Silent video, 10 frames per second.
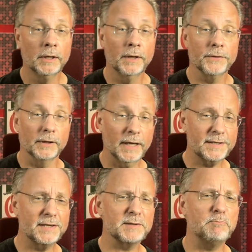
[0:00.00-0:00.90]
The
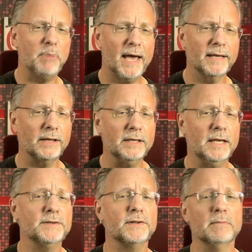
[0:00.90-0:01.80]
Lexus badly
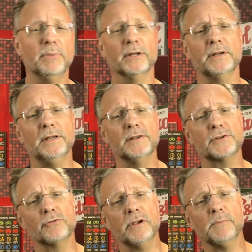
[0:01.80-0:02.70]
needs the ability to
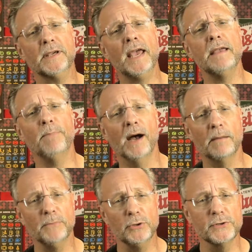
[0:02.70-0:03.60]
stream
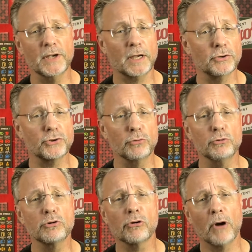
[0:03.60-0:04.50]
K-pop music and
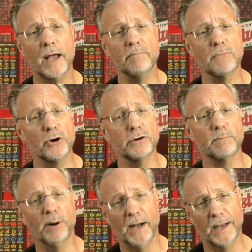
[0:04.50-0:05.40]
true crime murder
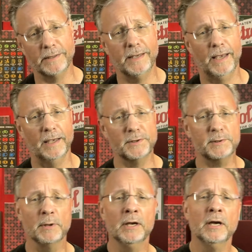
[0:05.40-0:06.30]

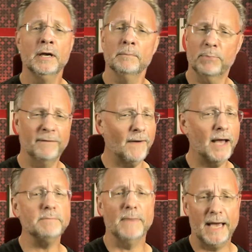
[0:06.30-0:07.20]
podcasts.
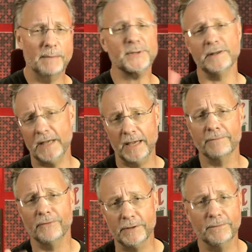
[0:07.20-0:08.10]
Provide maps and
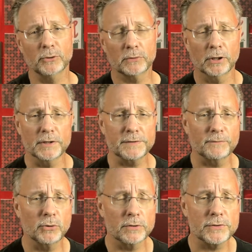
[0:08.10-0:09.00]
hand-free phone calls,
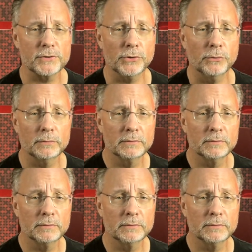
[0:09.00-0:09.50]
of course, too.